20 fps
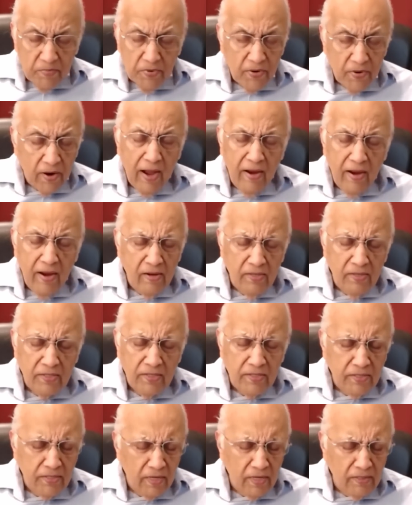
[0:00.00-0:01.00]
pride
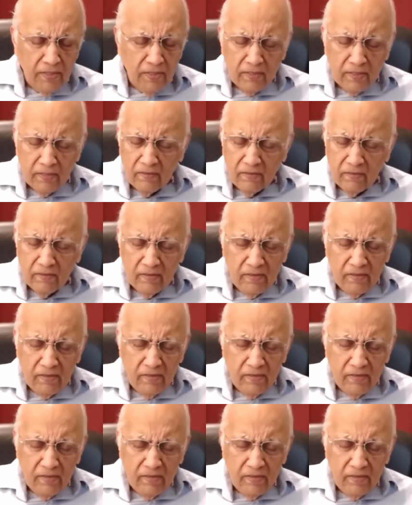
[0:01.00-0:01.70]
is such a